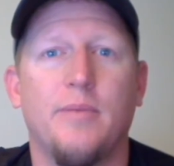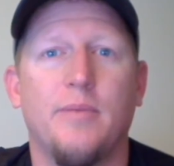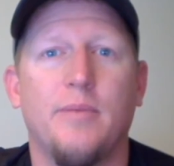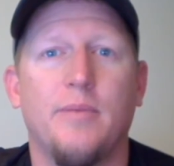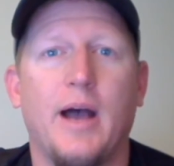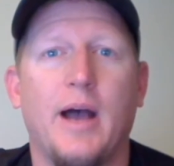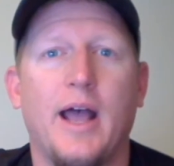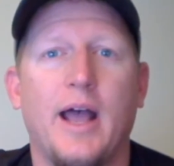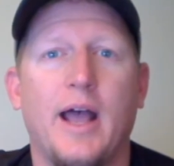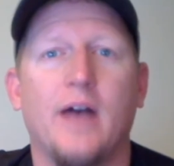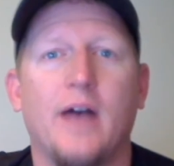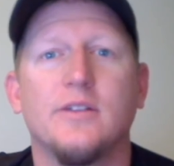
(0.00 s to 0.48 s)

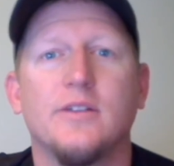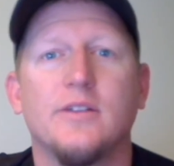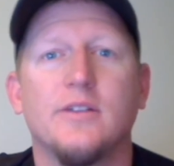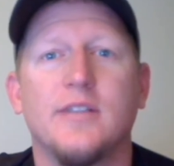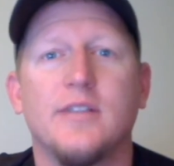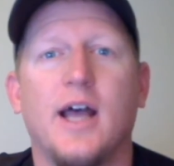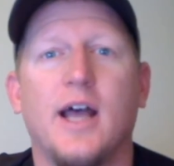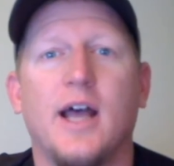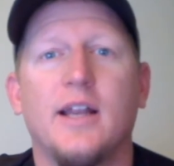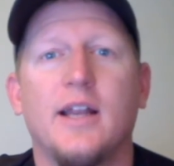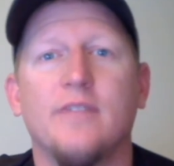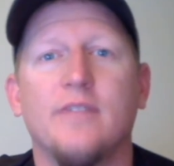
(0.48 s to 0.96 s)
by
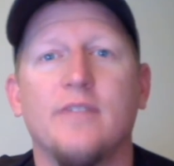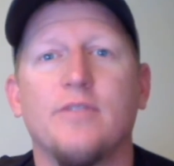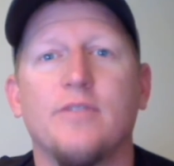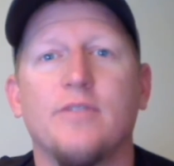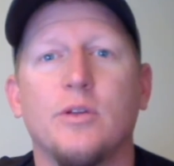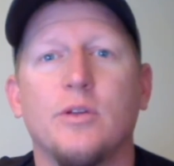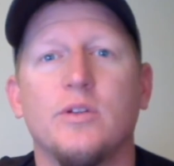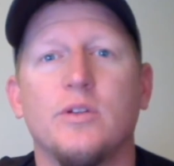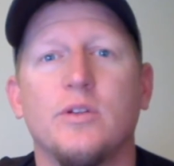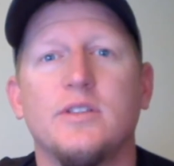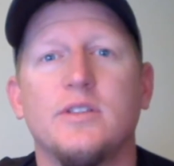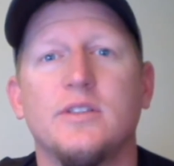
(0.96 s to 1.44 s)
outside
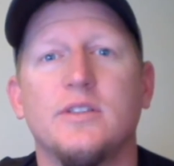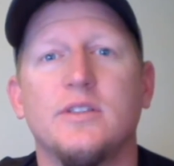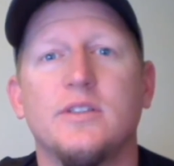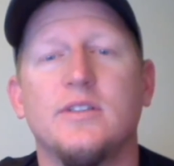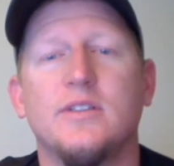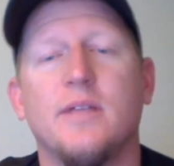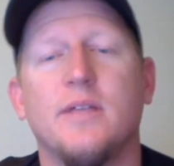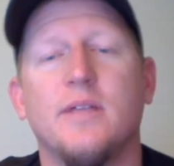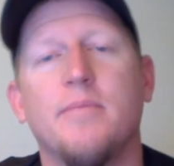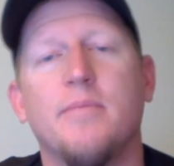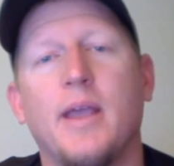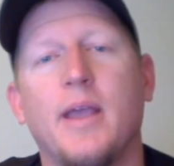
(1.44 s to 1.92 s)

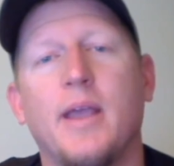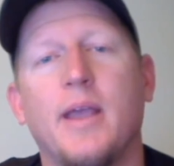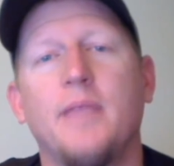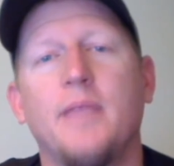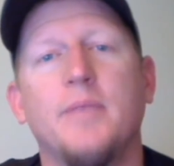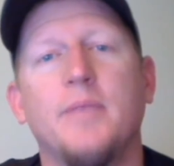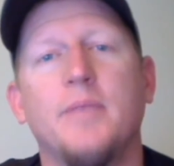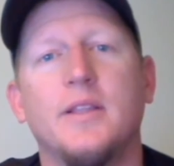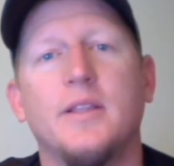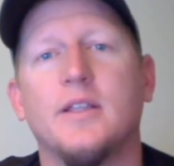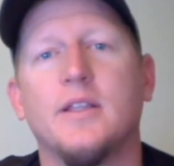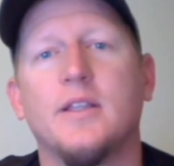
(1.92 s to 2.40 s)
influences that
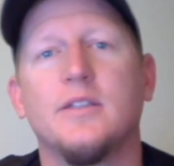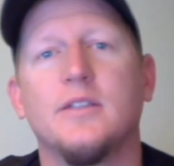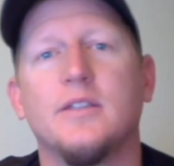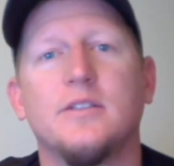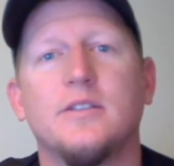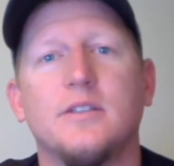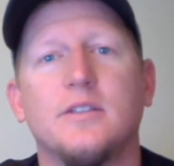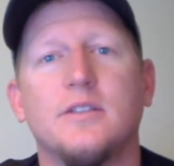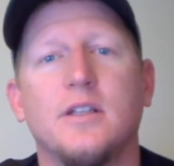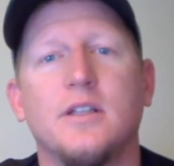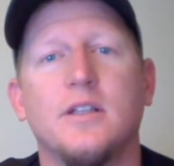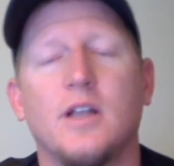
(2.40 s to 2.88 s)
made me
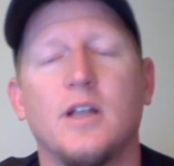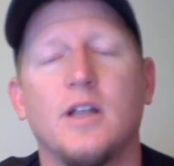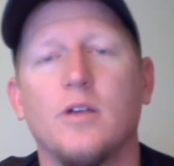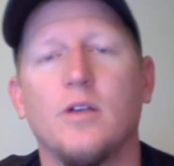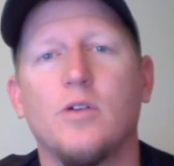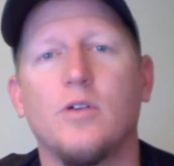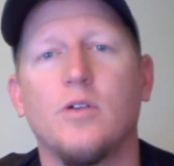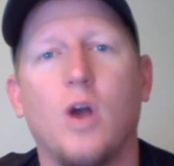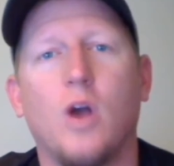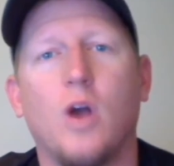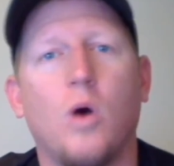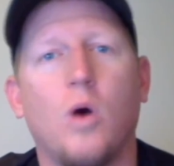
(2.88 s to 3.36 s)
this, you
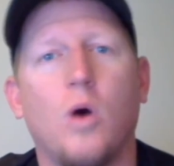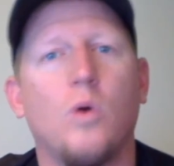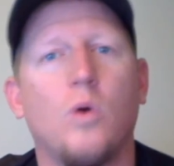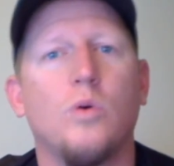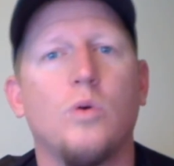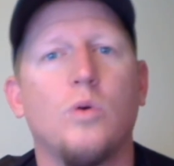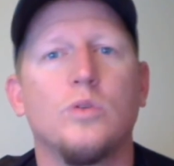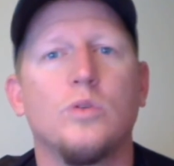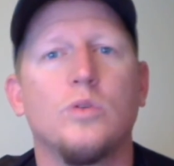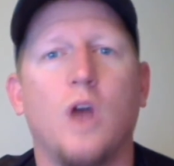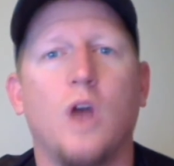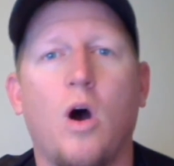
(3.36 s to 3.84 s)
know,
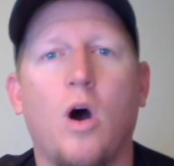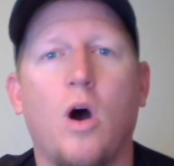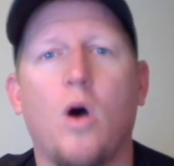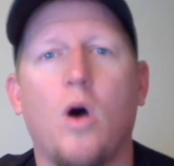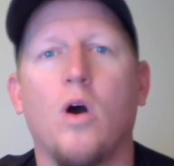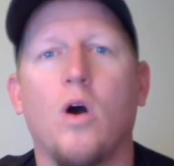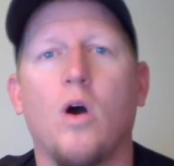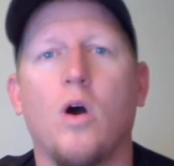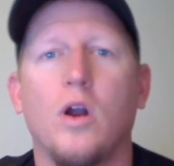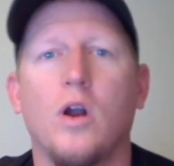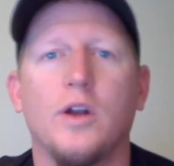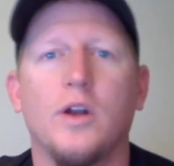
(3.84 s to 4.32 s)
cold,
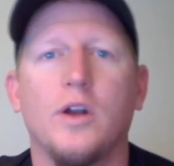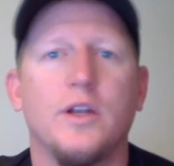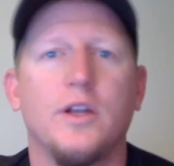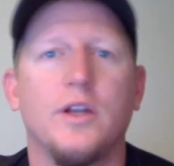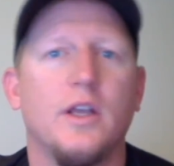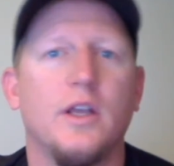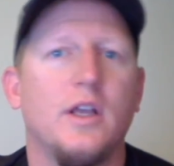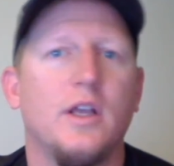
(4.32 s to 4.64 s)
hard,